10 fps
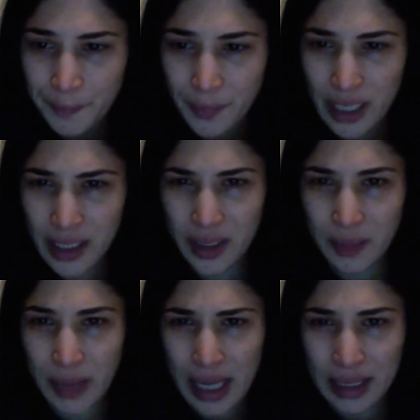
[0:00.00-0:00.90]
and in the
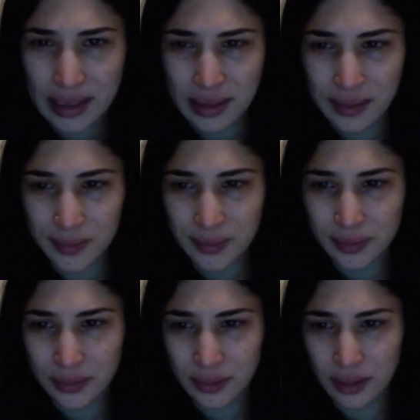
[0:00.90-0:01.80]
past
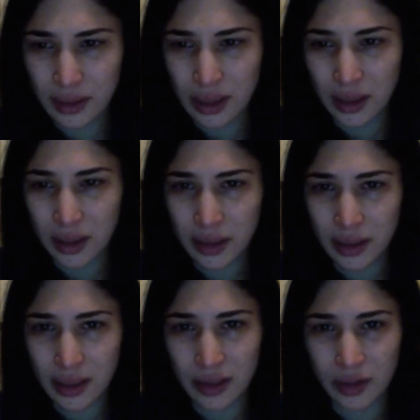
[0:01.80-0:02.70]
I
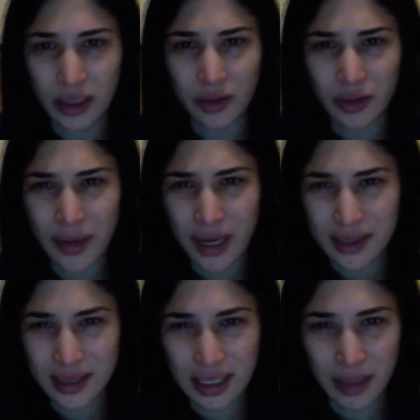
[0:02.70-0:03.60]
don't know, the
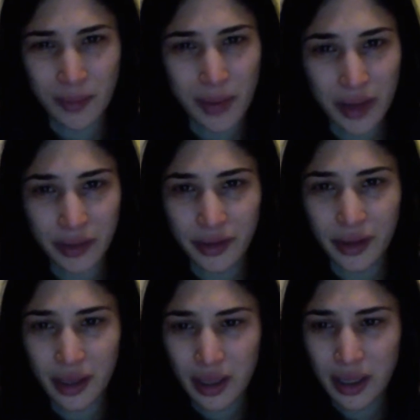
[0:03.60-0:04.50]
past like month
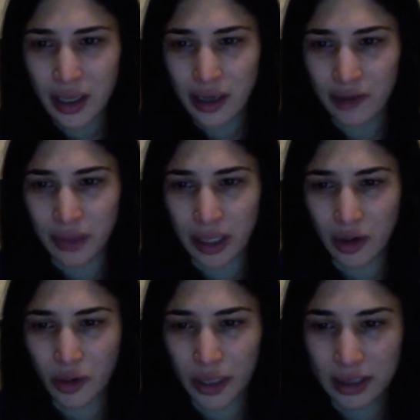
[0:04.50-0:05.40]
I've been
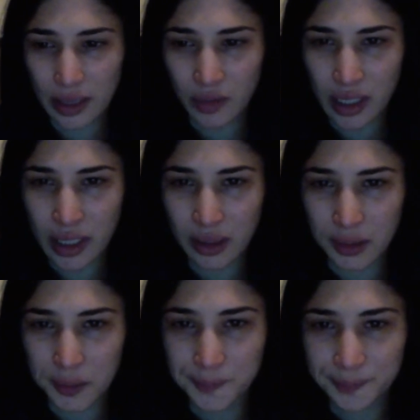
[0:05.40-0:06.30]
going
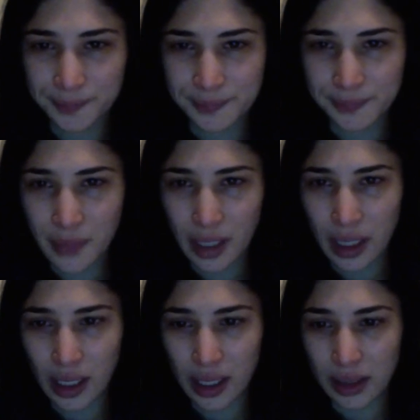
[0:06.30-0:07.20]
downhill,
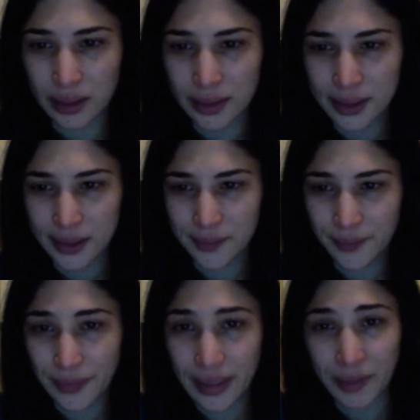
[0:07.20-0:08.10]
and
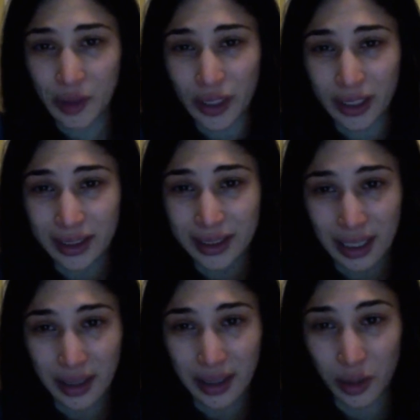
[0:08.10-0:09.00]

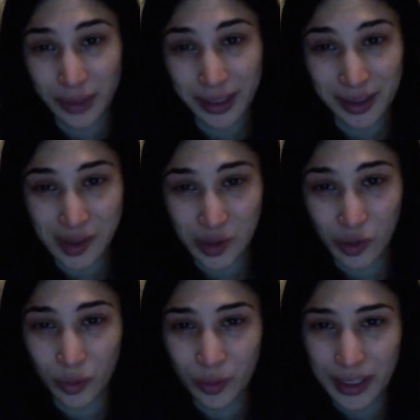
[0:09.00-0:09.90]
I'll be on a
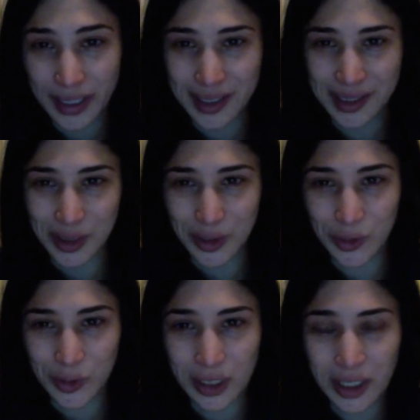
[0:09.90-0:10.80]
school break
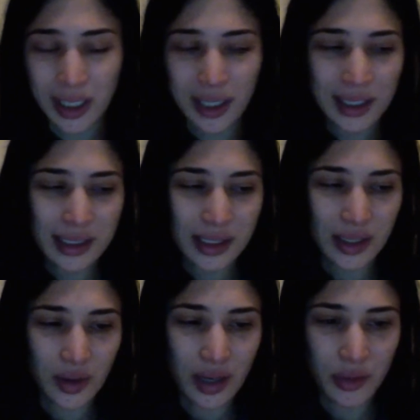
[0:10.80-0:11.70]
soon,
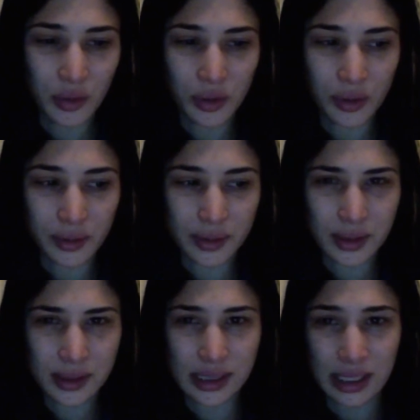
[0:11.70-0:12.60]
so I will
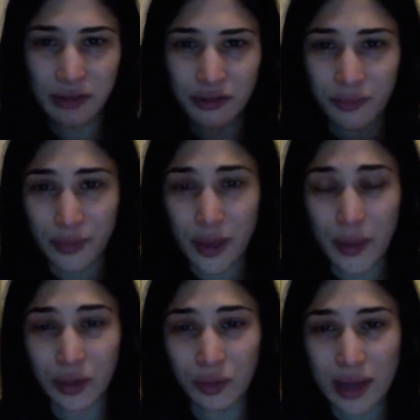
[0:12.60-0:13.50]
see if
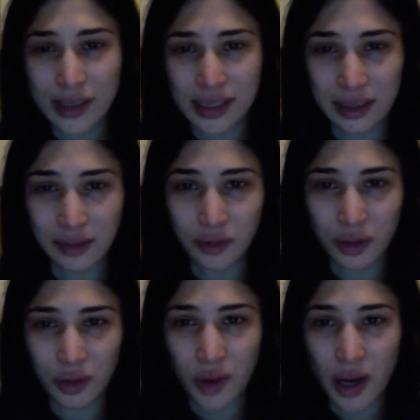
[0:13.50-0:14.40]
maybe resting for
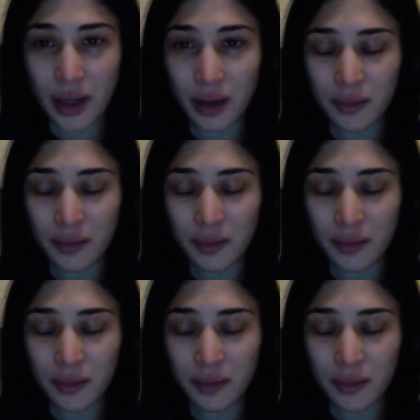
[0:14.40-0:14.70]
a while